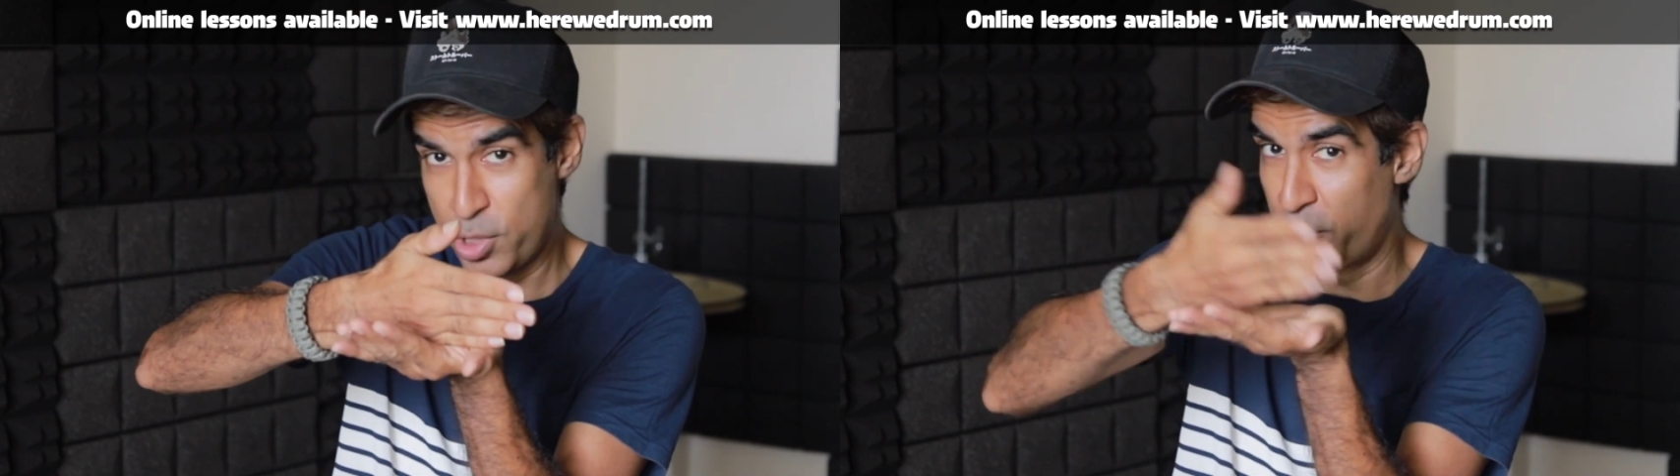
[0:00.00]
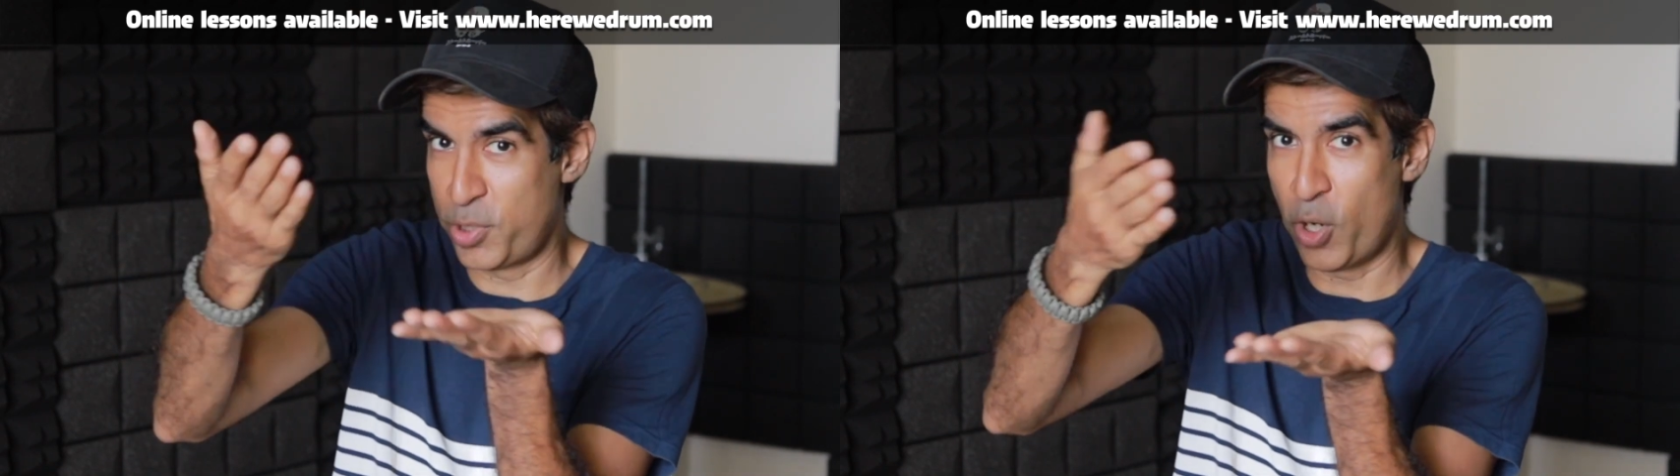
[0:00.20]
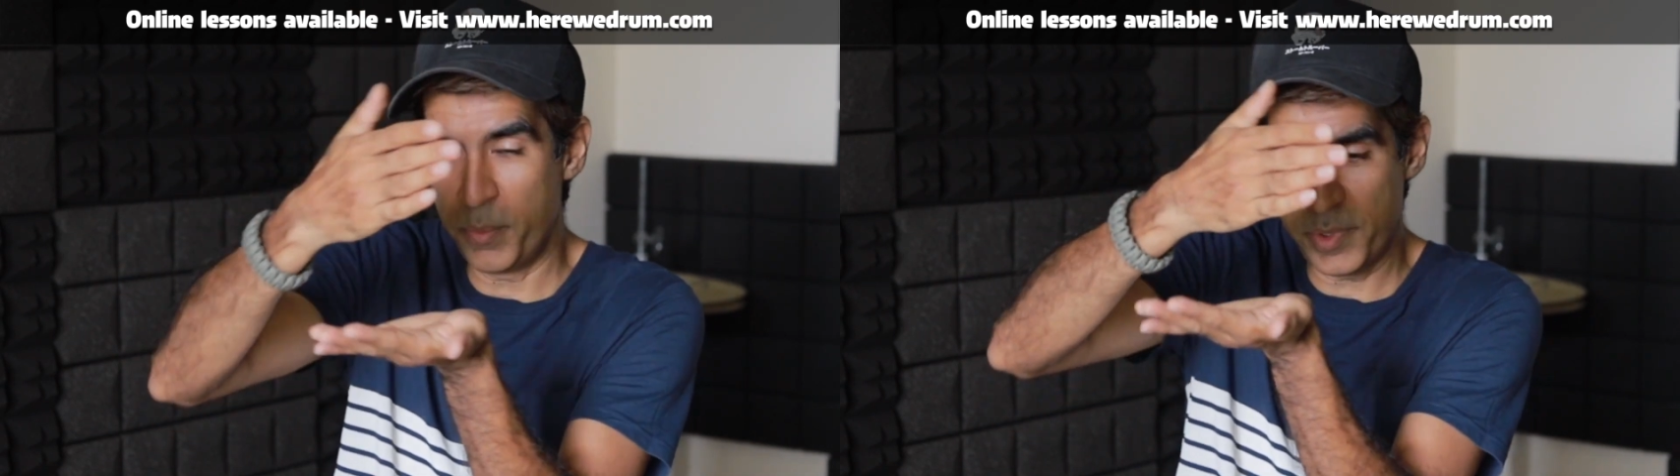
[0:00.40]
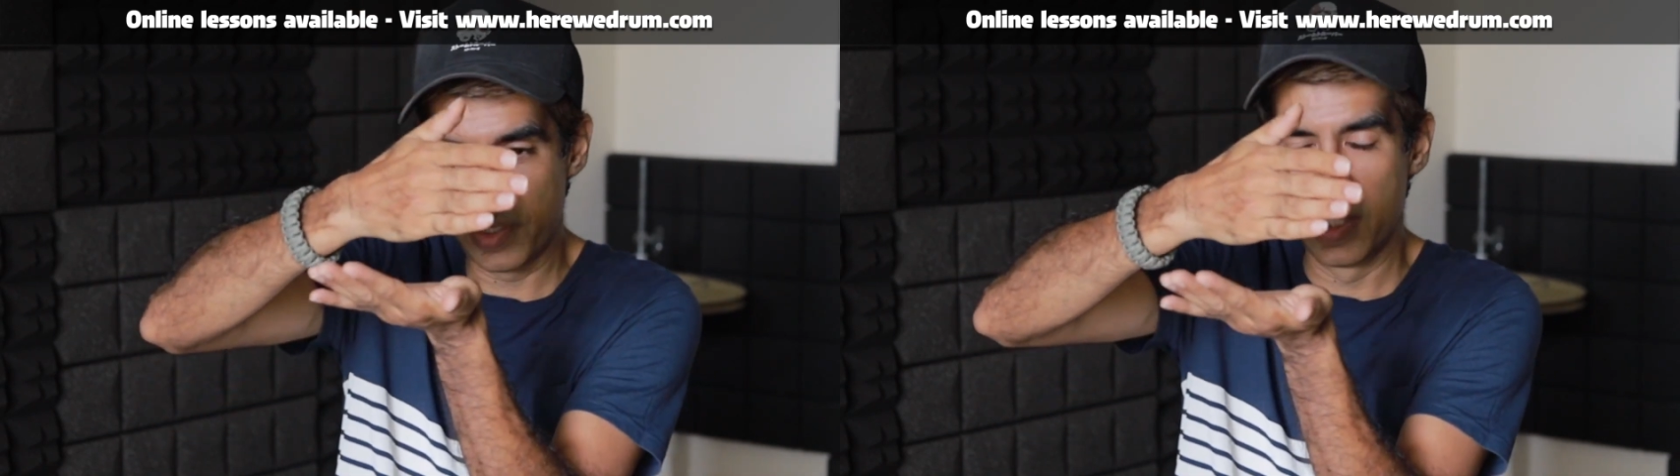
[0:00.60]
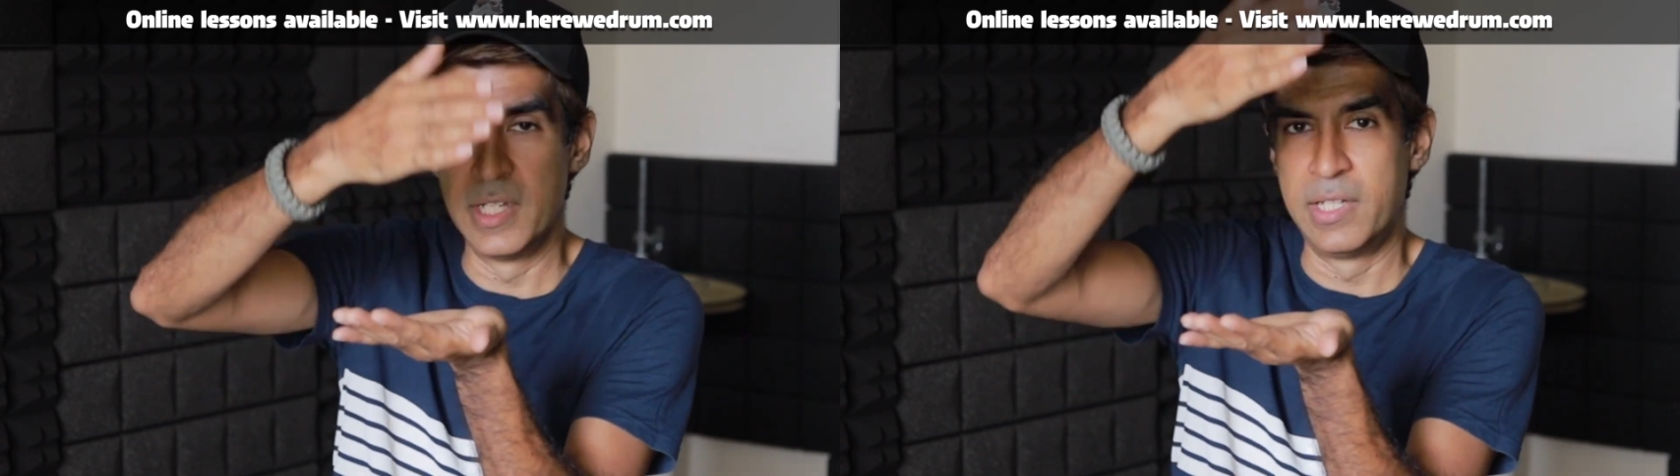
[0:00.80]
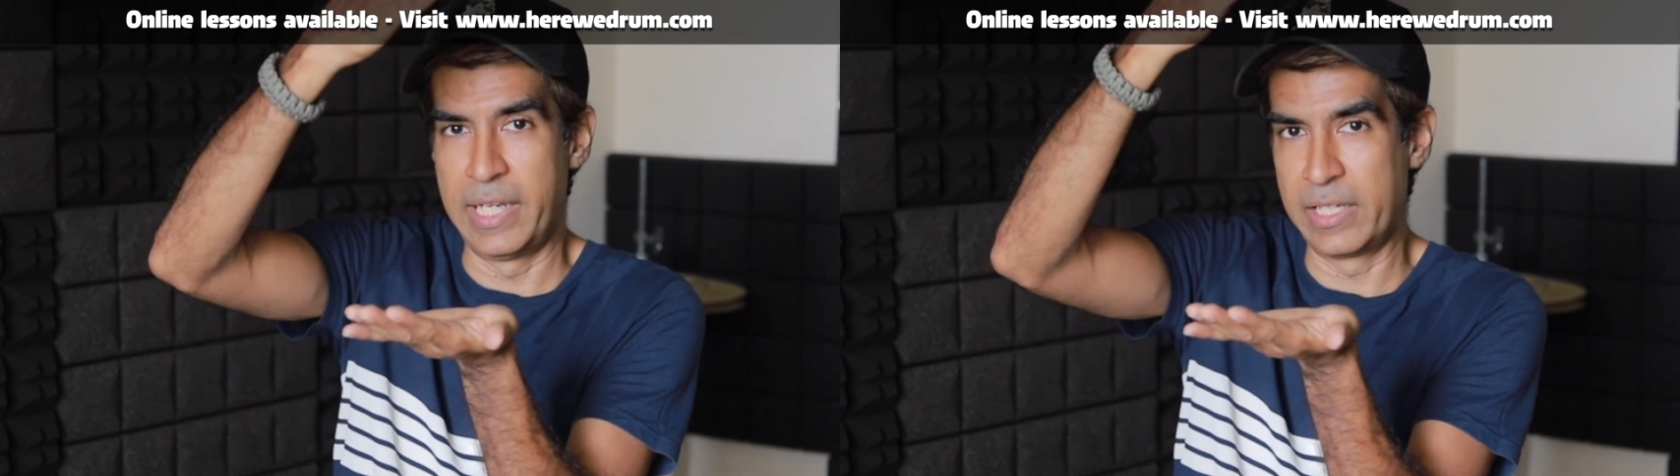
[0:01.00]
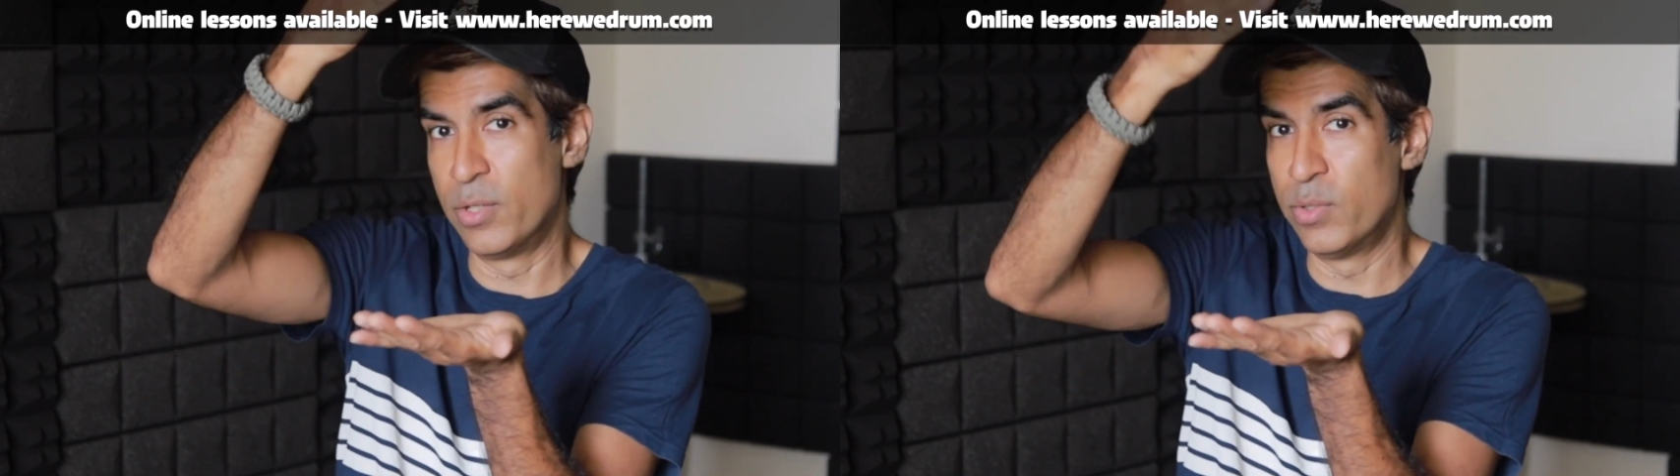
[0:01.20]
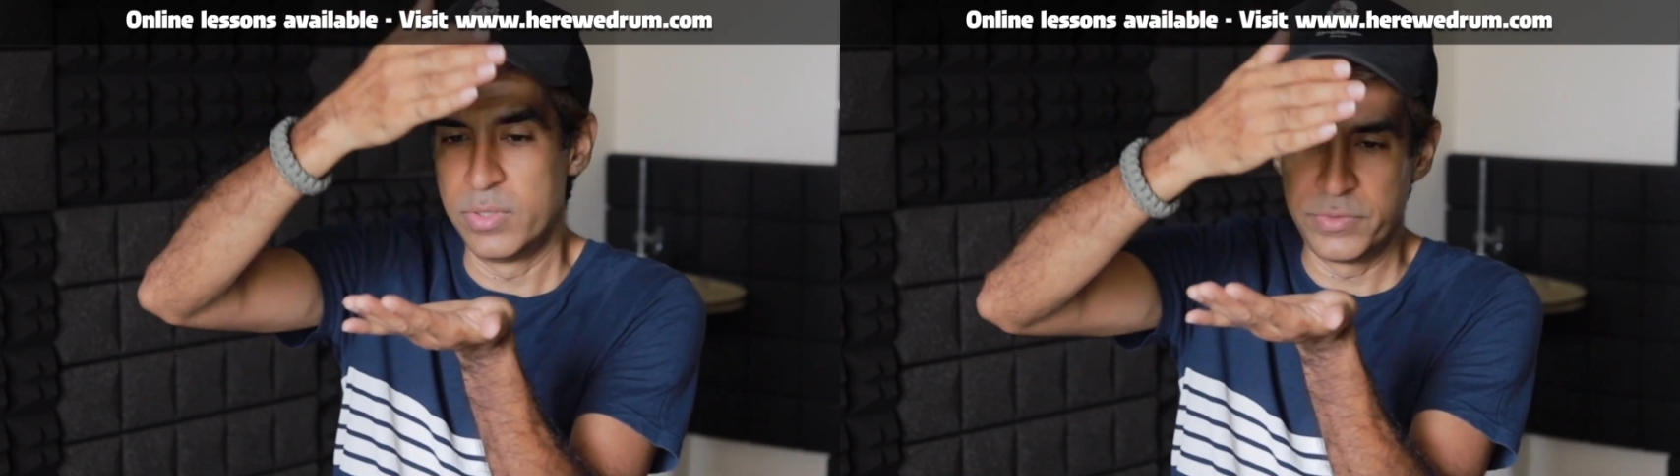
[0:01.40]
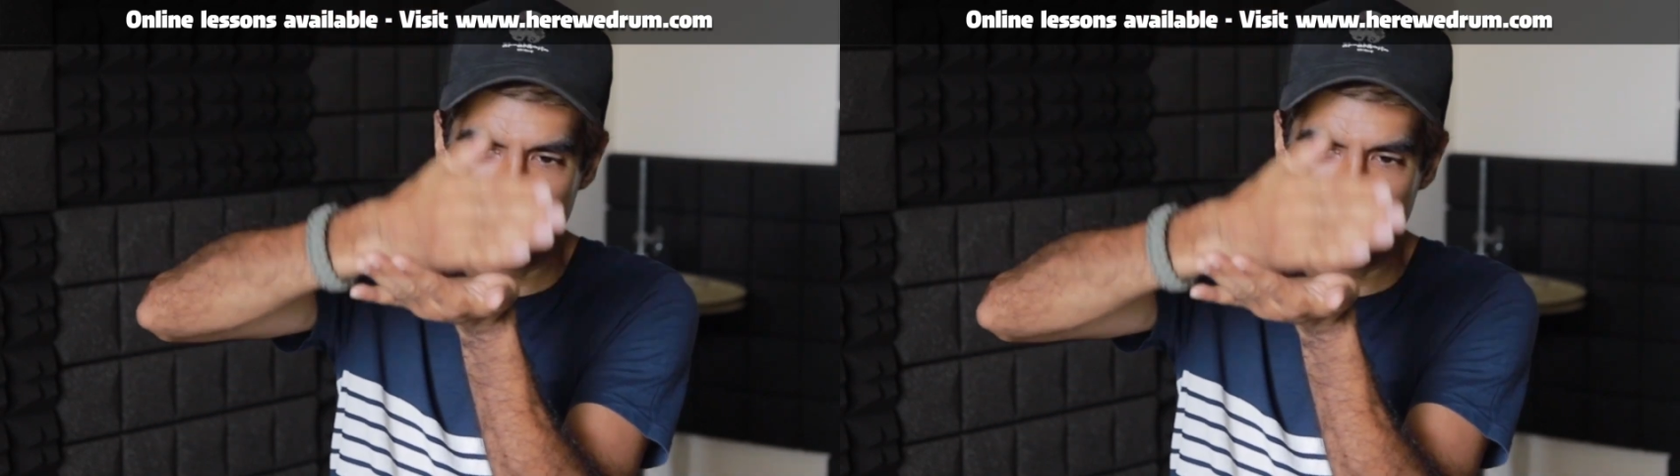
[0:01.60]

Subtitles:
your toms, like you